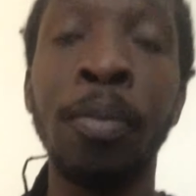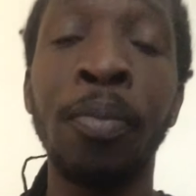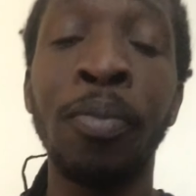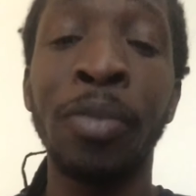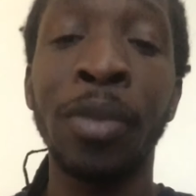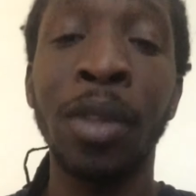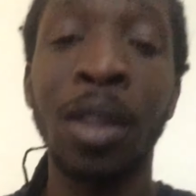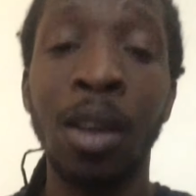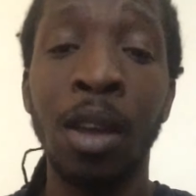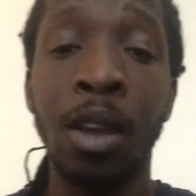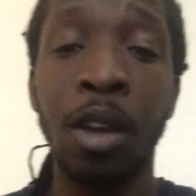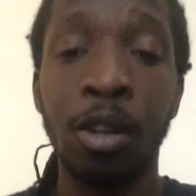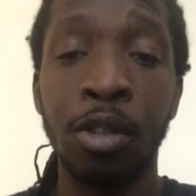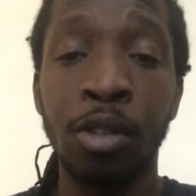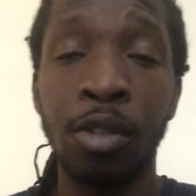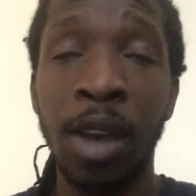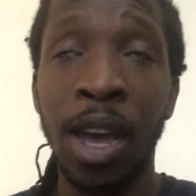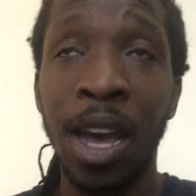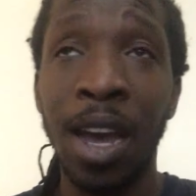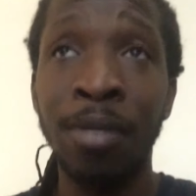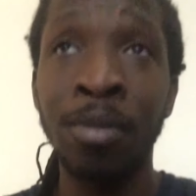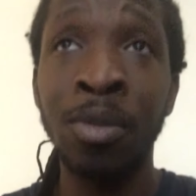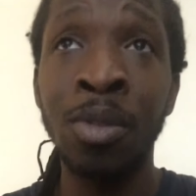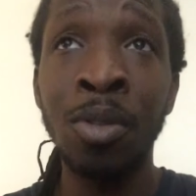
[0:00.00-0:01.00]
You have to
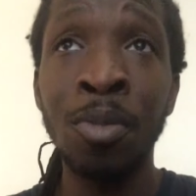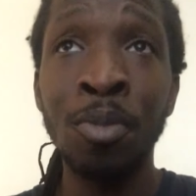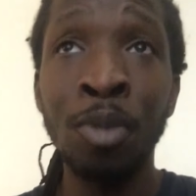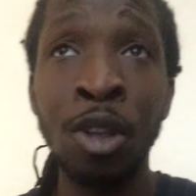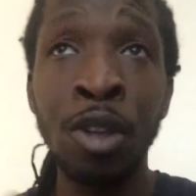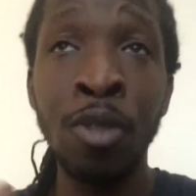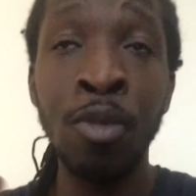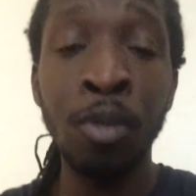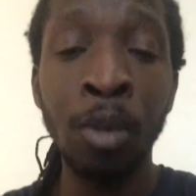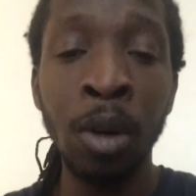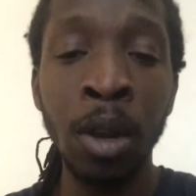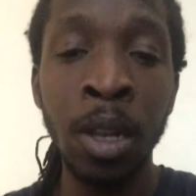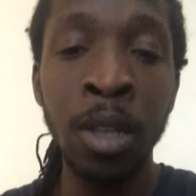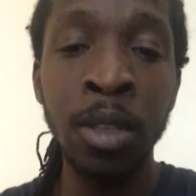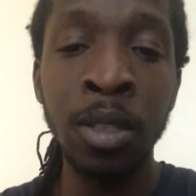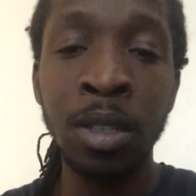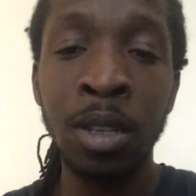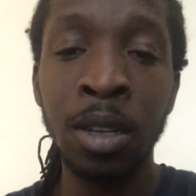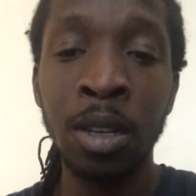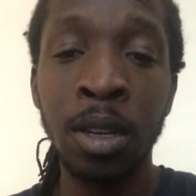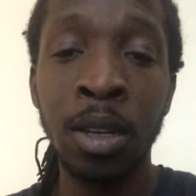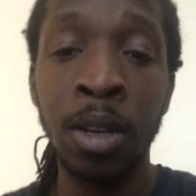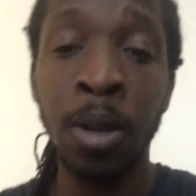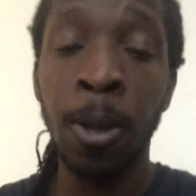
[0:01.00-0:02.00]
be willing to
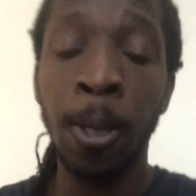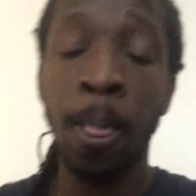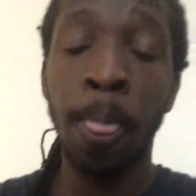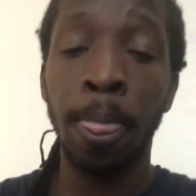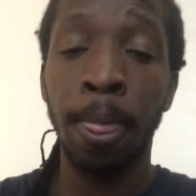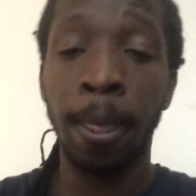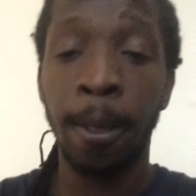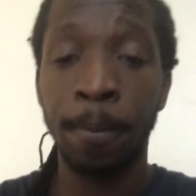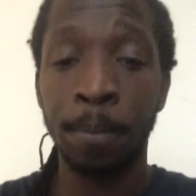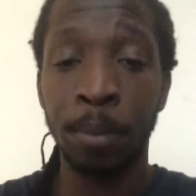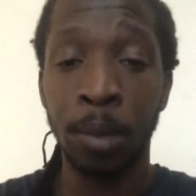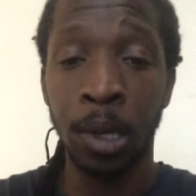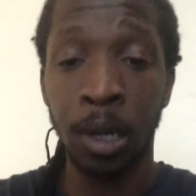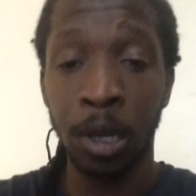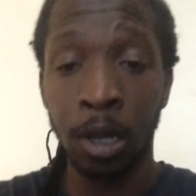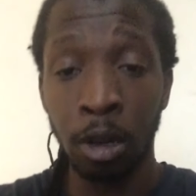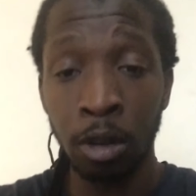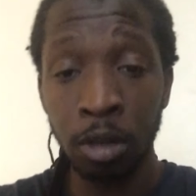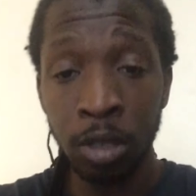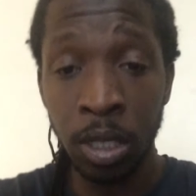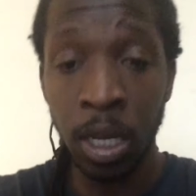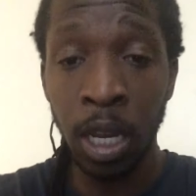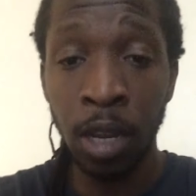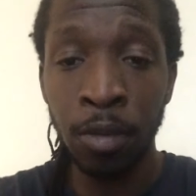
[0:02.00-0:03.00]
negotiate
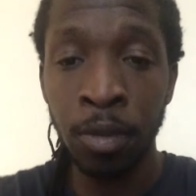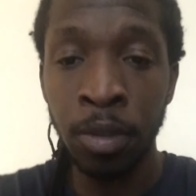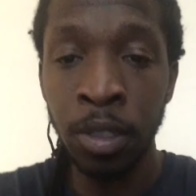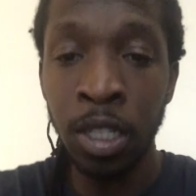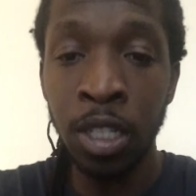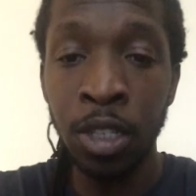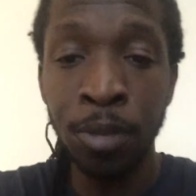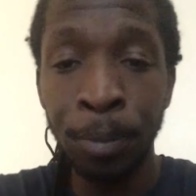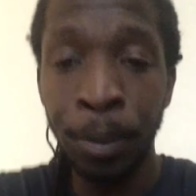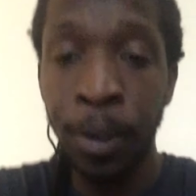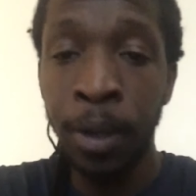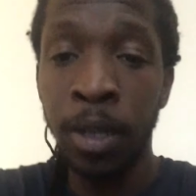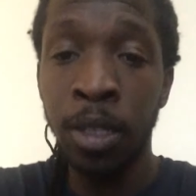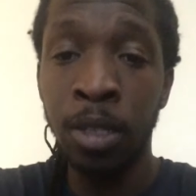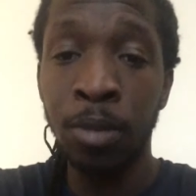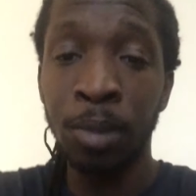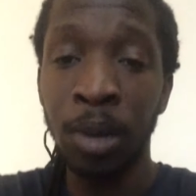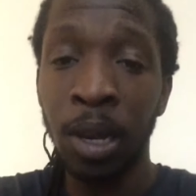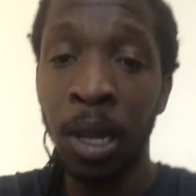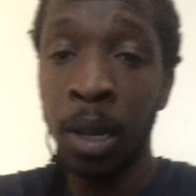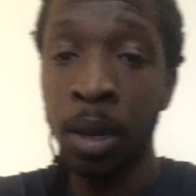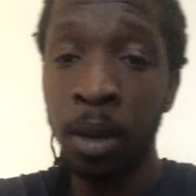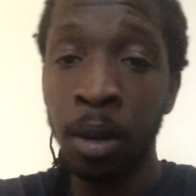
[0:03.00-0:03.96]
with these players and be like, look,